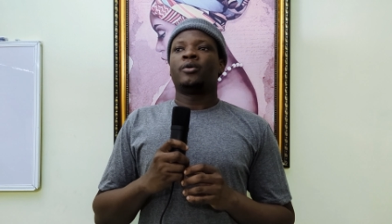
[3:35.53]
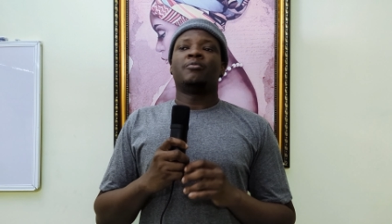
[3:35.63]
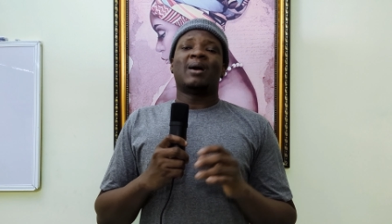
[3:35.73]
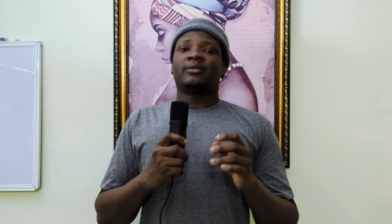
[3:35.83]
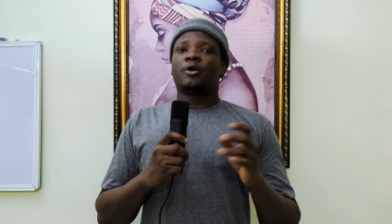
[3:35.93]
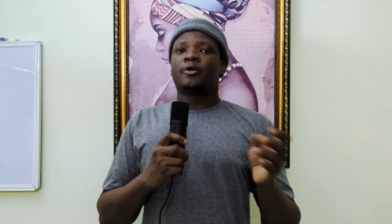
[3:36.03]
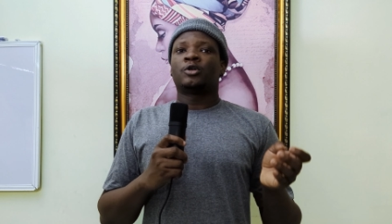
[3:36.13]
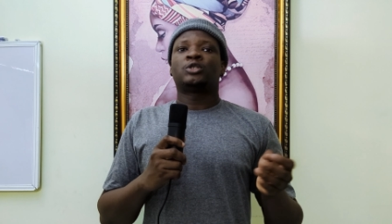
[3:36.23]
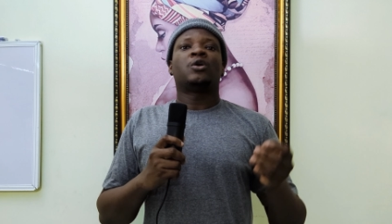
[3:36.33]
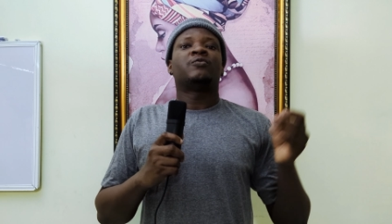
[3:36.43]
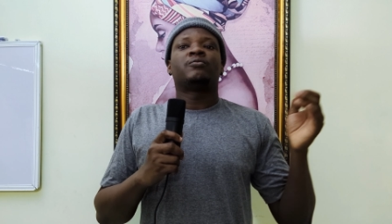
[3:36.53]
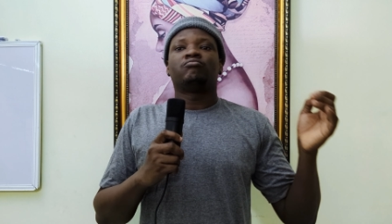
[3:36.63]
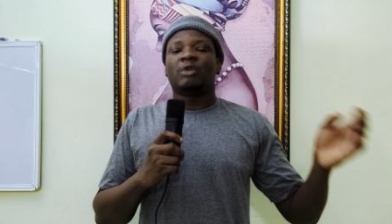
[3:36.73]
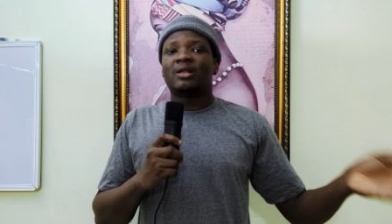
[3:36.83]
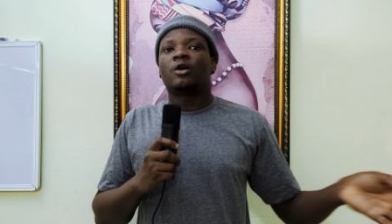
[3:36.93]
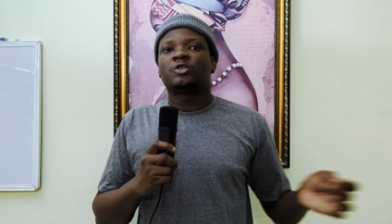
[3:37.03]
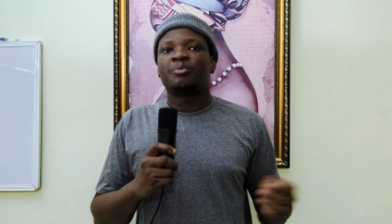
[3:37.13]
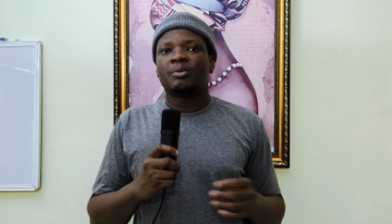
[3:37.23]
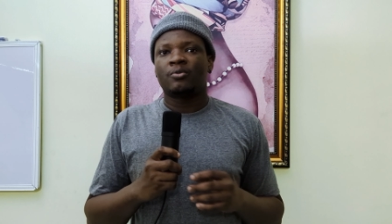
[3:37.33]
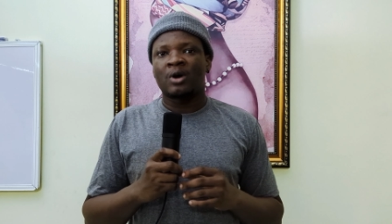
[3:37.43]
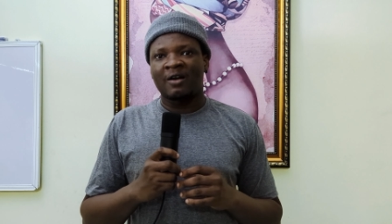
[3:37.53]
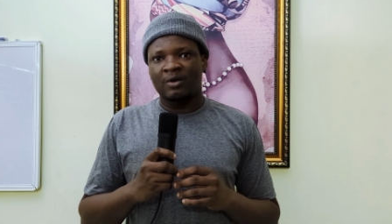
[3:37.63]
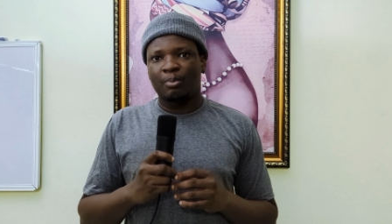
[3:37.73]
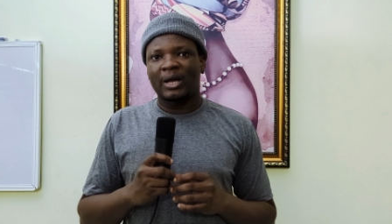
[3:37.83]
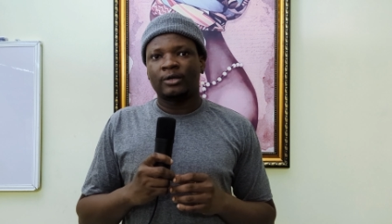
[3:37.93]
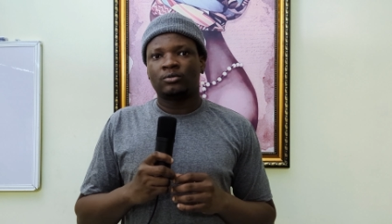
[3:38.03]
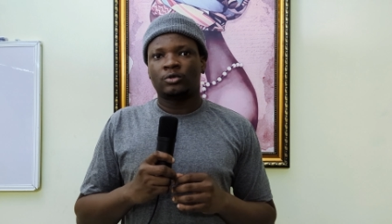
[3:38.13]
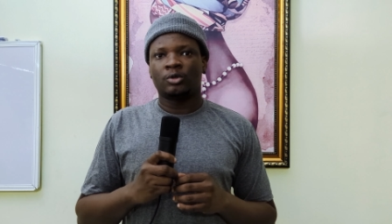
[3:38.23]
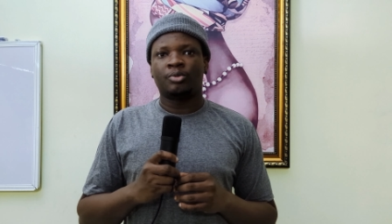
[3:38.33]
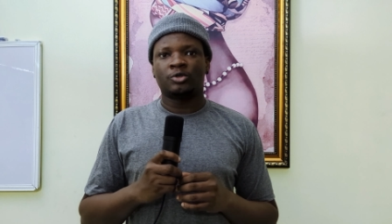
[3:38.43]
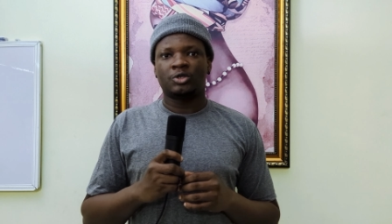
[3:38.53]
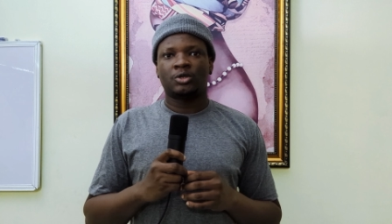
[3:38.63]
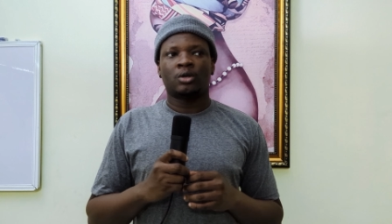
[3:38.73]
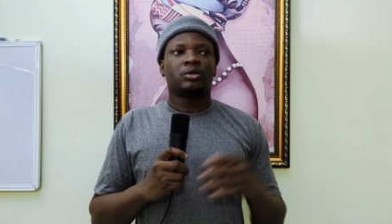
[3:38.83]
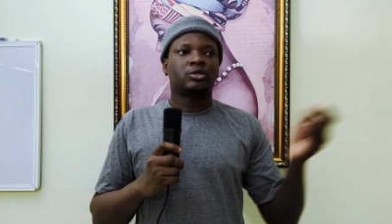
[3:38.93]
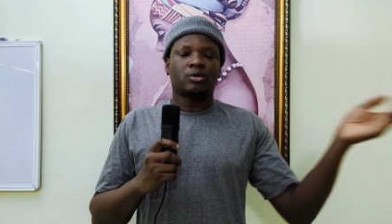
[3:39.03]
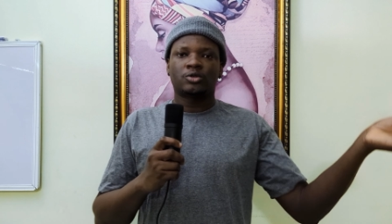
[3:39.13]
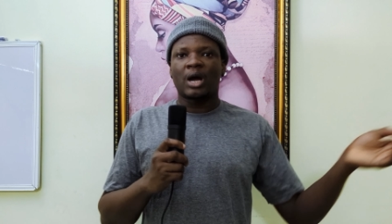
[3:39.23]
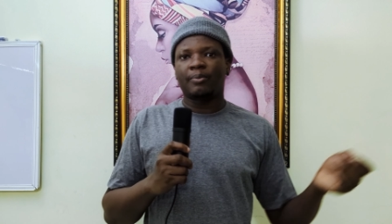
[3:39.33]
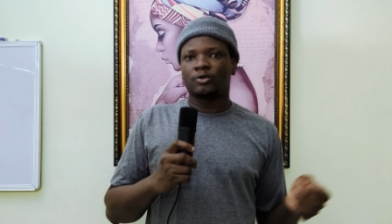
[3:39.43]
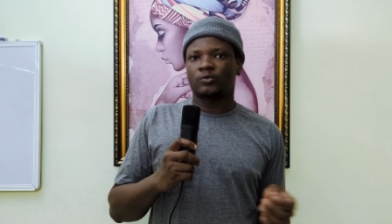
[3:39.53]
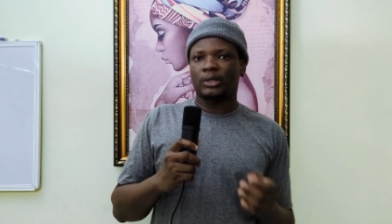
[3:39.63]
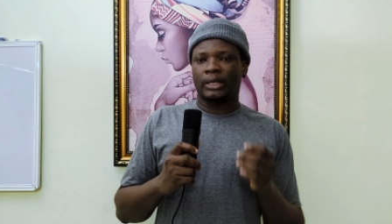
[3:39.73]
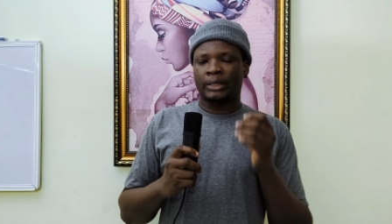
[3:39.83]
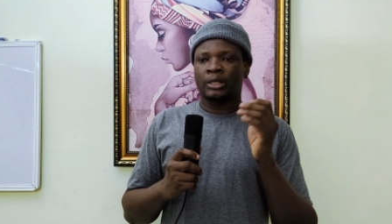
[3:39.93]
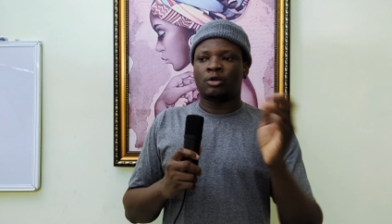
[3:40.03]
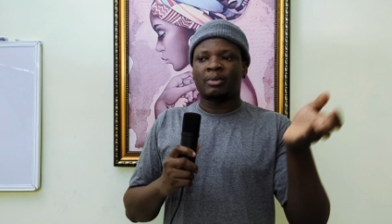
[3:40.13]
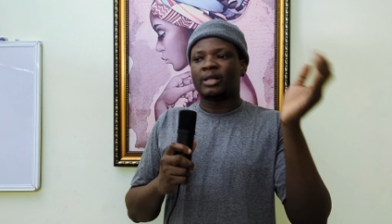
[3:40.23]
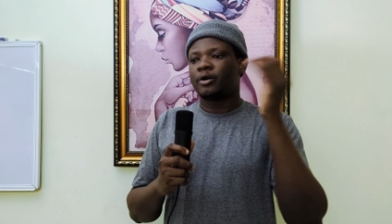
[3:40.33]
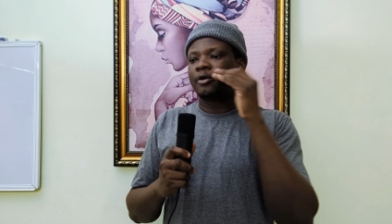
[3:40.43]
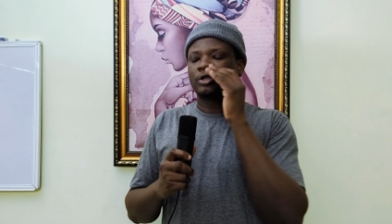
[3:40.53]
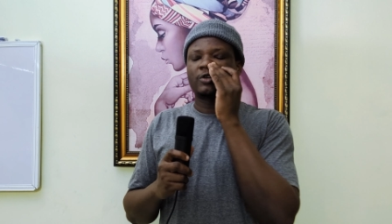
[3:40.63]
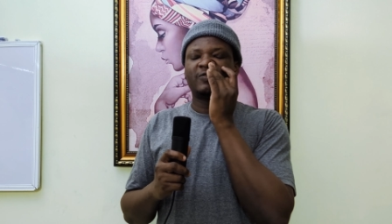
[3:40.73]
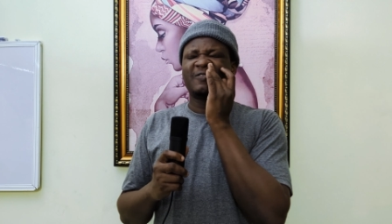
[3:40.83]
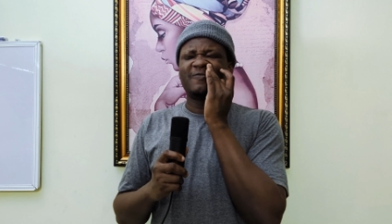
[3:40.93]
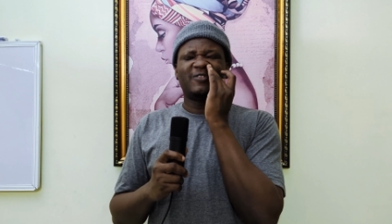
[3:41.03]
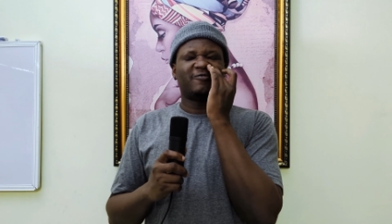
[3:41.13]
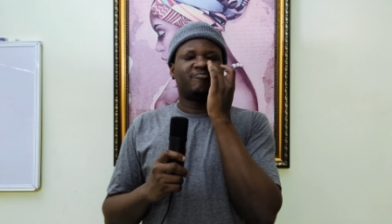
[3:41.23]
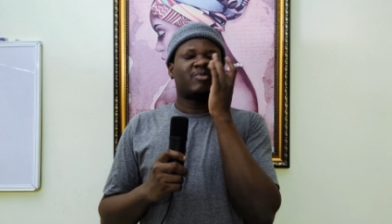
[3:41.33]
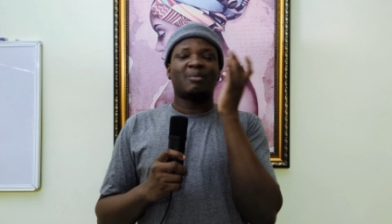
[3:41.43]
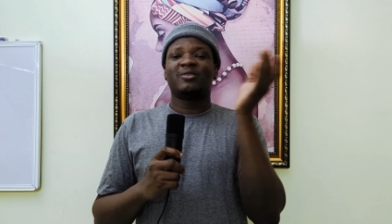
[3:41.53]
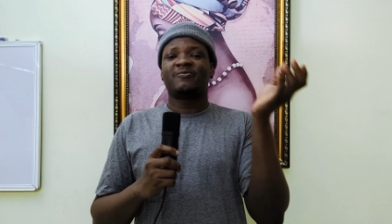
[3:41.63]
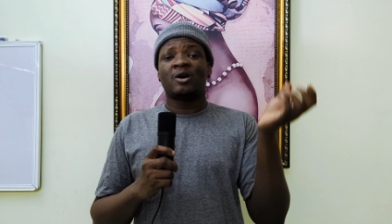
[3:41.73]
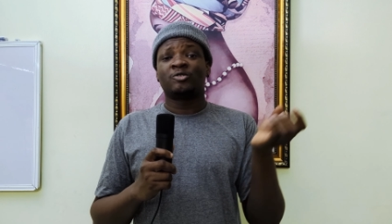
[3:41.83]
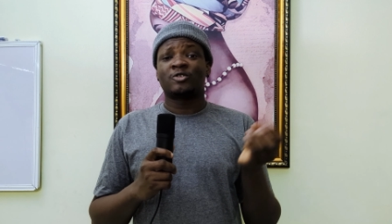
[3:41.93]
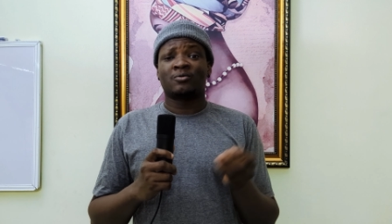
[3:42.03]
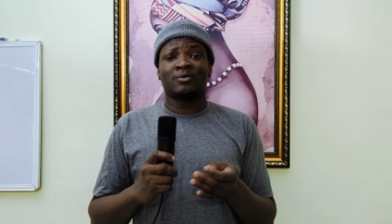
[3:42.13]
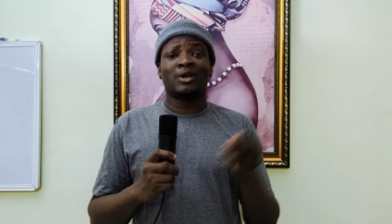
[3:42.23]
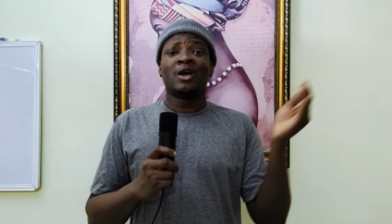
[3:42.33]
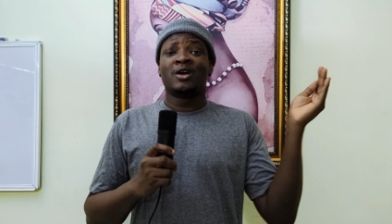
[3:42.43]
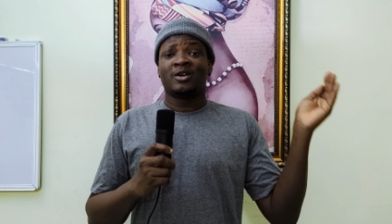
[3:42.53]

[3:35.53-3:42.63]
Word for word: You might tell yourself a thousand people have applied to the position. This also happens with LinkedIn. You might tell yourself they've, they've probably found someone.